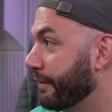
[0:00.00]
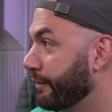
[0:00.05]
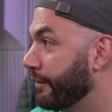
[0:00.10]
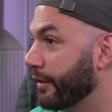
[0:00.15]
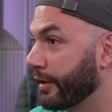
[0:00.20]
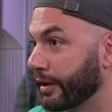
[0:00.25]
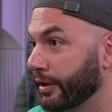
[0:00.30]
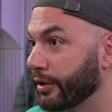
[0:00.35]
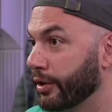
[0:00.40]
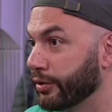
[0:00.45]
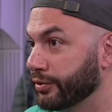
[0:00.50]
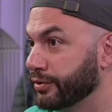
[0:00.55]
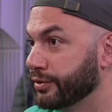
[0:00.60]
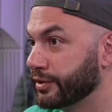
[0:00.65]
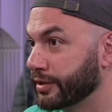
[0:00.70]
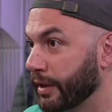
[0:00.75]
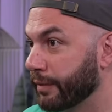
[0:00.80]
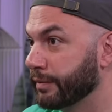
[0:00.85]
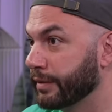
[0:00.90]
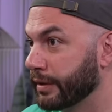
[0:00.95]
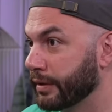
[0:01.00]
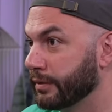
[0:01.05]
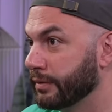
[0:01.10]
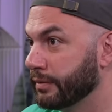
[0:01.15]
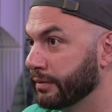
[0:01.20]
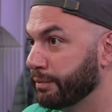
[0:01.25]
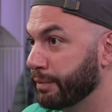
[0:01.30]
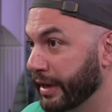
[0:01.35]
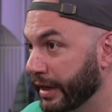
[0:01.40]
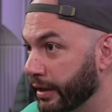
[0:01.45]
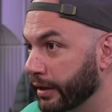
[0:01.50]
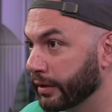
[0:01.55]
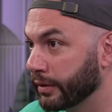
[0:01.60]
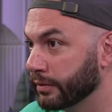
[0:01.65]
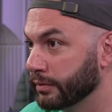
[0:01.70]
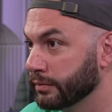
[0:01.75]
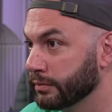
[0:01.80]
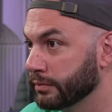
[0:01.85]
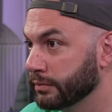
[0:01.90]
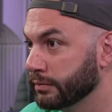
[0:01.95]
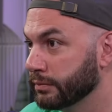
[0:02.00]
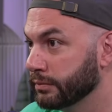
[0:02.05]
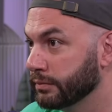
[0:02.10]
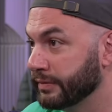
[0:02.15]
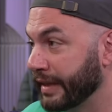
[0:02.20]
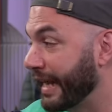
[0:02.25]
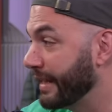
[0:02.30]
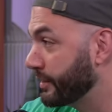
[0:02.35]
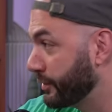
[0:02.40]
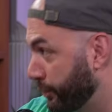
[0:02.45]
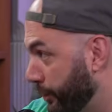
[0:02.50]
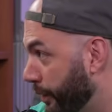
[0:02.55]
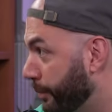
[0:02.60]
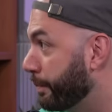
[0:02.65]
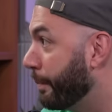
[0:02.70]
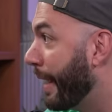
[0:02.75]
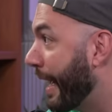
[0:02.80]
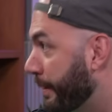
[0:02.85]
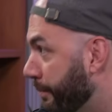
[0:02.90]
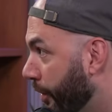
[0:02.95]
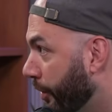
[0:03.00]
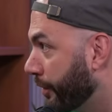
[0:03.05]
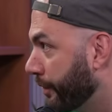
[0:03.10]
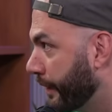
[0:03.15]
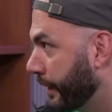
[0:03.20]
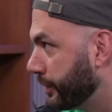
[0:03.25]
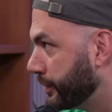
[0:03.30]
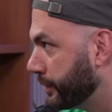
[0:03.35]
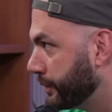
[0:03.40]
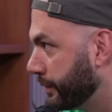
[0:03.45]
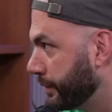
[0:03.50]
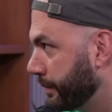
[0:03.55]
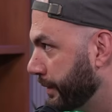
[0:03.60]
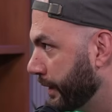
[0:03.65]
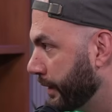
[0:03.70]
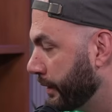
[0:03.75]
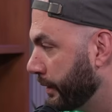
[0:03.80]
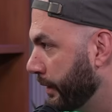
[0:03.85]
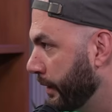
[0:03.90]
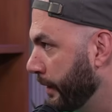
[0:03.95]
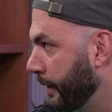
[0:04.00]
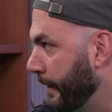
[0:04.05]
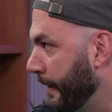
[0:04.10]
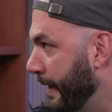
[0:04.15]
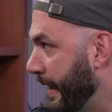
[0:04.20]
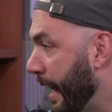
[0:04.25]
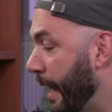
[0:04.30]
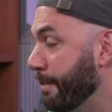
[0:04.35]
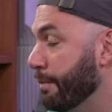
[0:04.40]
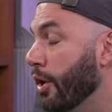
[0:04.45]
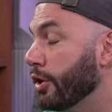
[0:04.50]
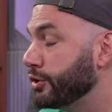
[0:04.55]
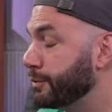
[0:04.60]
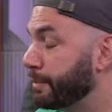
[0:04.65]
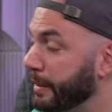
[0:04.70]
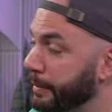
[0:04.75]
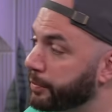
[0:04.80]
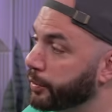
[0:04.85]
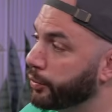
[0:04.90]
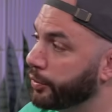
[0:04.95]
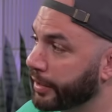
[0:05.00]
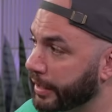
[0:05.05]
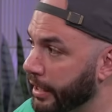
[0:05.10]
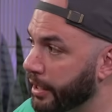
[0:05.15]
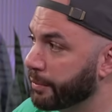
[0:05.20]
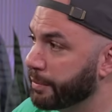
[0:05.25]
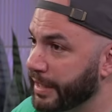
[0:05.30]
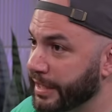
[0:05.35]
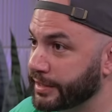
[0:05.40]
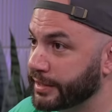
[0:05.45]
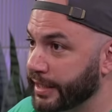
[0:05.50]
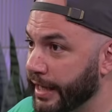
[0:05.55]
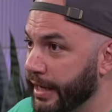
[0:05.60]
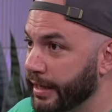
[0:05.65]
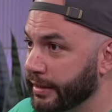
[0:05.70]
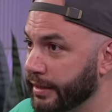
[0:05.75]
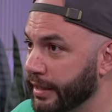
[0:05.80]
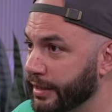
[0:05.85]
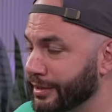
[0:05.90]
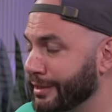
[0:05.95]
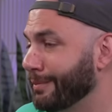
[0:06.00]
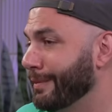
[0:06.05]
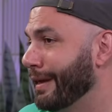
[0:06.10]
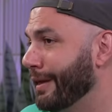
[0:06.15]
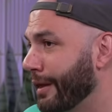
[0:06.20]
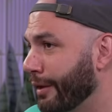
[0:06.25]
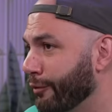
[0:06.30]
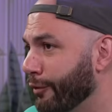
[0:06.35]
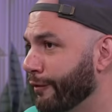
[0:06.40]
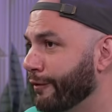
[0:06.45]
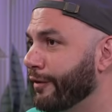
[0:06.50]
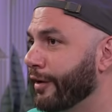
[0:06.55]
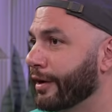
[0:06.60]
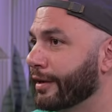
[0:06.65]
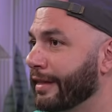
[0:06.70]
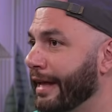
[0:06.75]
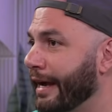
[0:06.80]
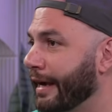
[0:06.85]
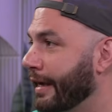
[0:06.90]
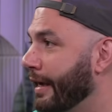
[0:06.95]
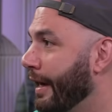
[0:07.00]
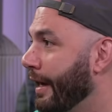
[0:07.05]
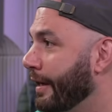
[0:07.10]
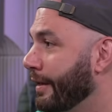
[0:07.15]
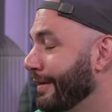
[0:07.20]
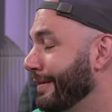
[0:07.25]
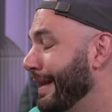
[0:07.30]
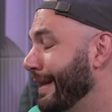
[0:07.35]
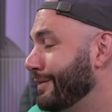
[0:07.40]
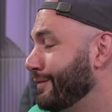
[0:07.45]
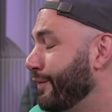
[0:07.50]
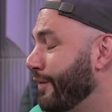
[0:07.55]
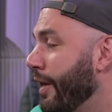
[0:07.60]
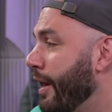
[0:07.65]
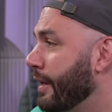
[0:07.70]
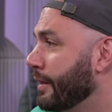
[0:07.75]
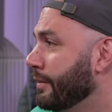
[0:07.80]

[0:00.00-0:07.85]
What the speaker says: fucking go do something bigger. That's what my motivation would be. Right. And most people will hear me saying this and be like, well, fuck that guy. And that's fine.